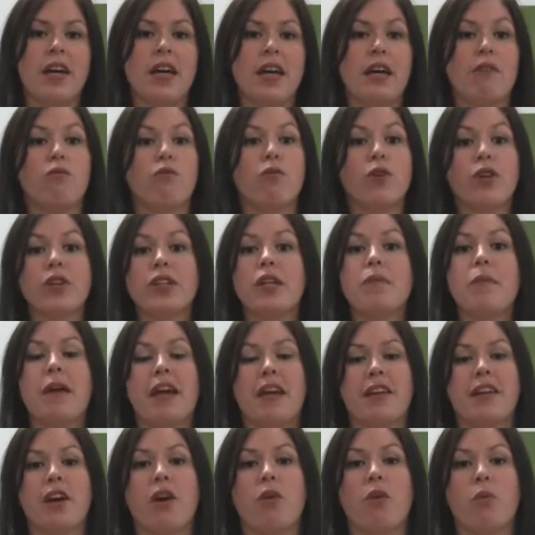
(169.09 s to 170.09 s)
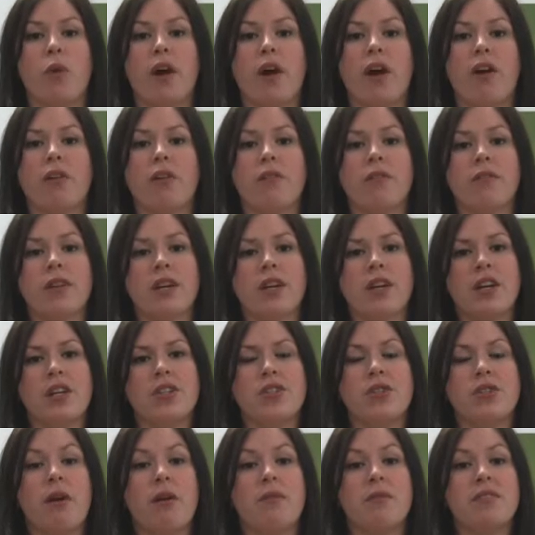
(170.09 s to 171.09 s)
It really panned out well.
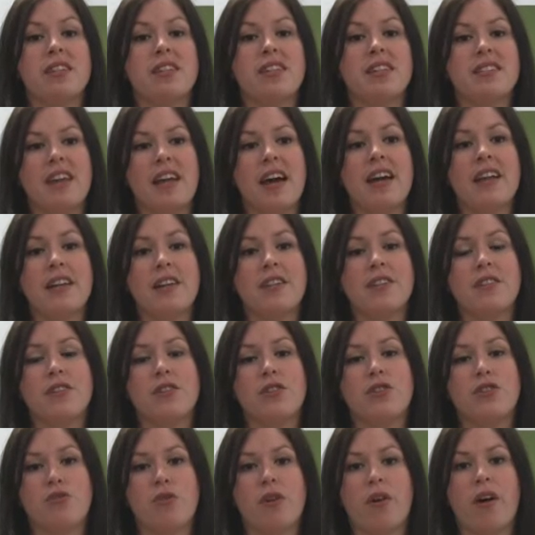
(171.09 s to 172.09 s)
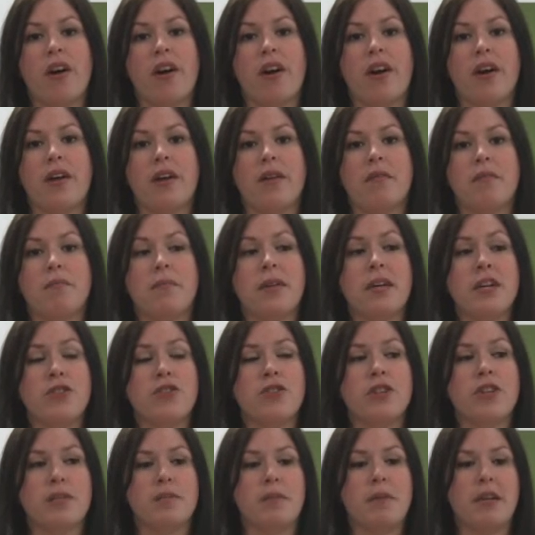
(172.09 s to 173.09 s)
So I was excited to try
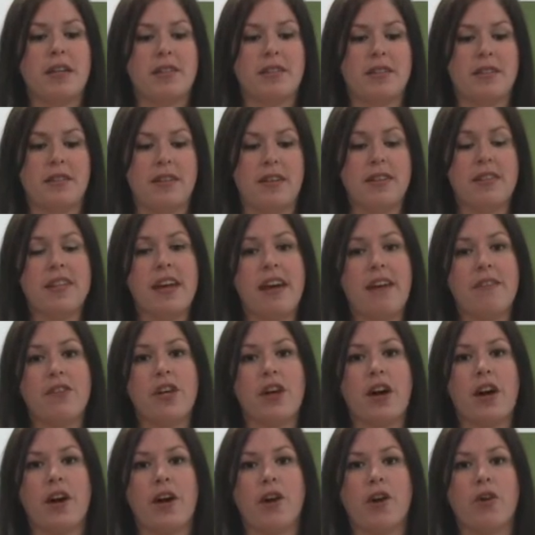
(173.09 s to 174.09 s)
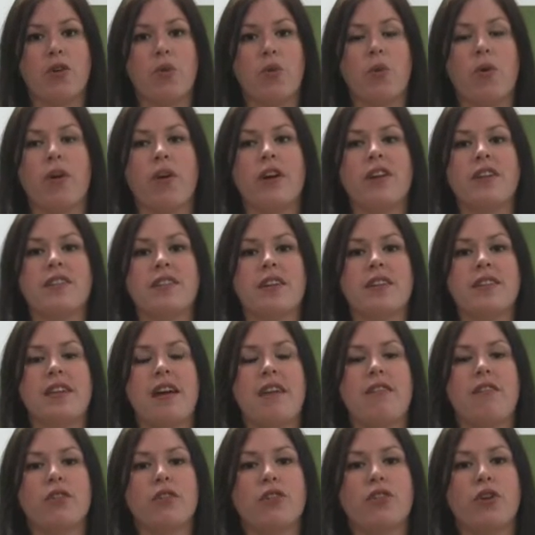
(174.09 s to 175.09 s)
Beatrix because it does have the higher gore, it does
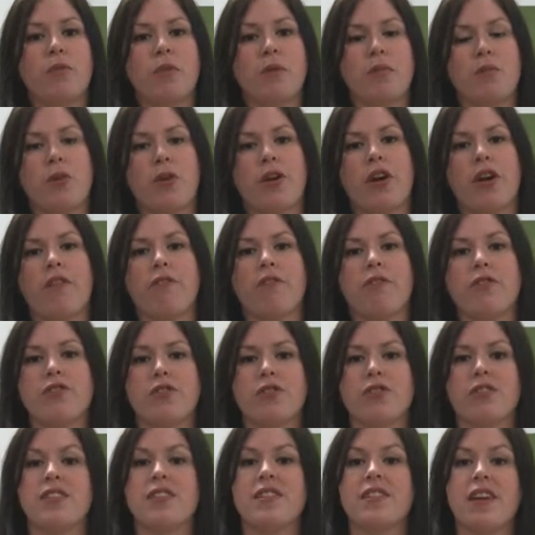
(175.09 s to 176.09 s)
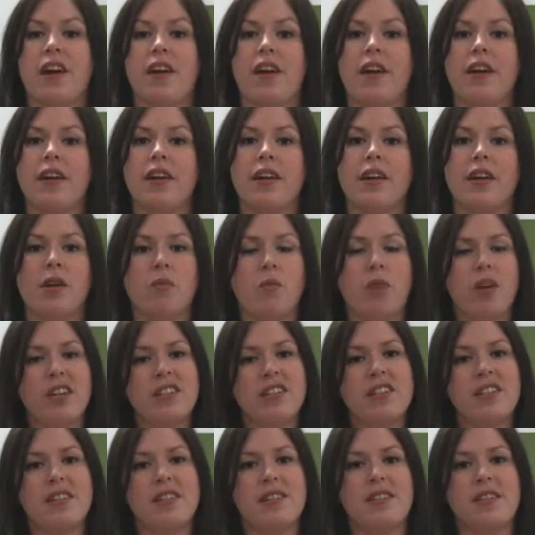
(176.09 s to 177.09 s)
have a little bit more coverage on the side, and I
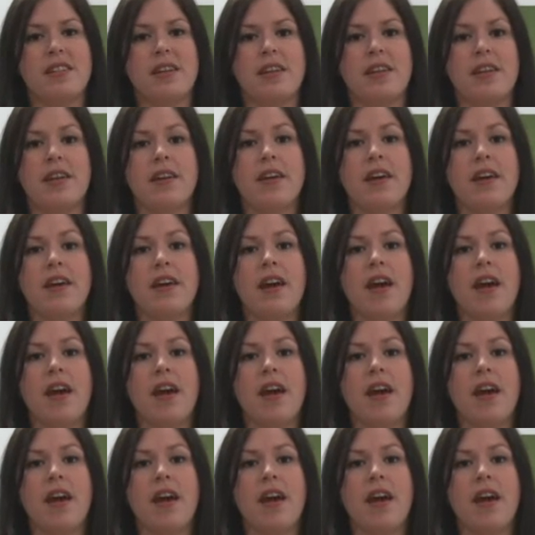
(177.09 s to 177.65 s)
wanted to see